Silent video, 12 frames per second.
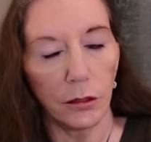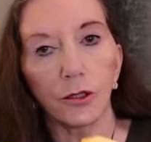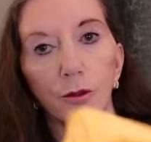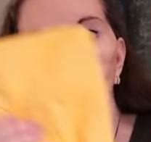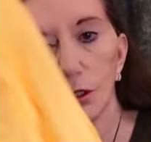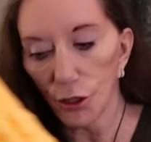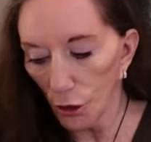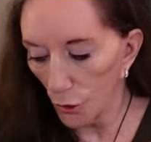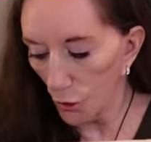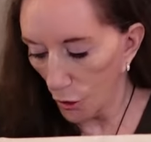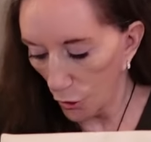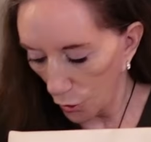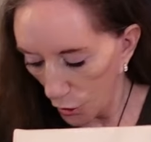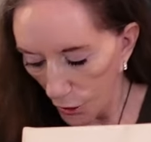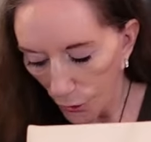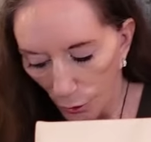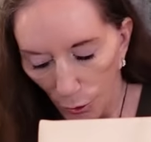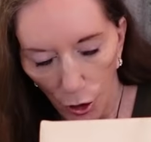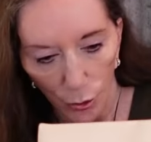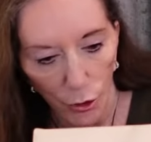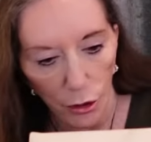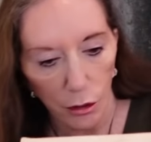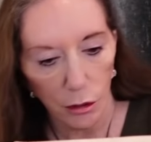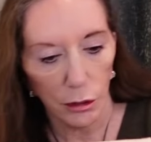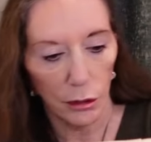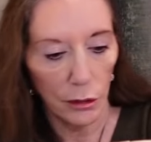do excuse the noise for a moment.